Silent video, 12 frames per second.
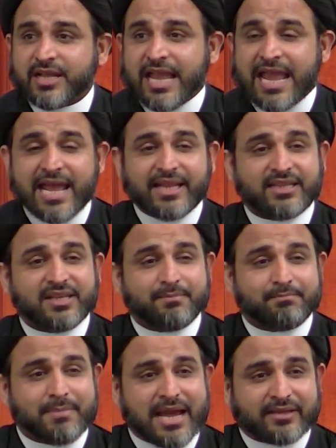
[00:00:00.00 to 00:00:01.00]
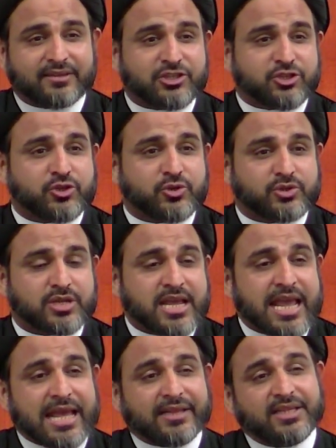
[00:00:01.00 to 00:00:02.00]
and the magnitude
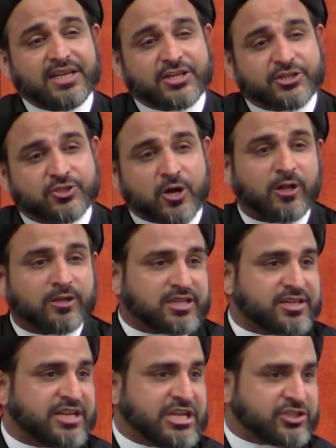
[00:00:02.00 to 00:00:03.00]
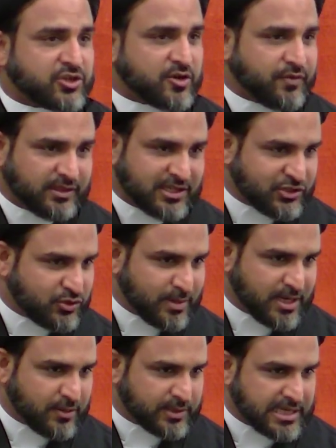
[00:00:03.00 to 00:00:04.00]
and the exalted nature of Allah subhanahu wa ta'ala.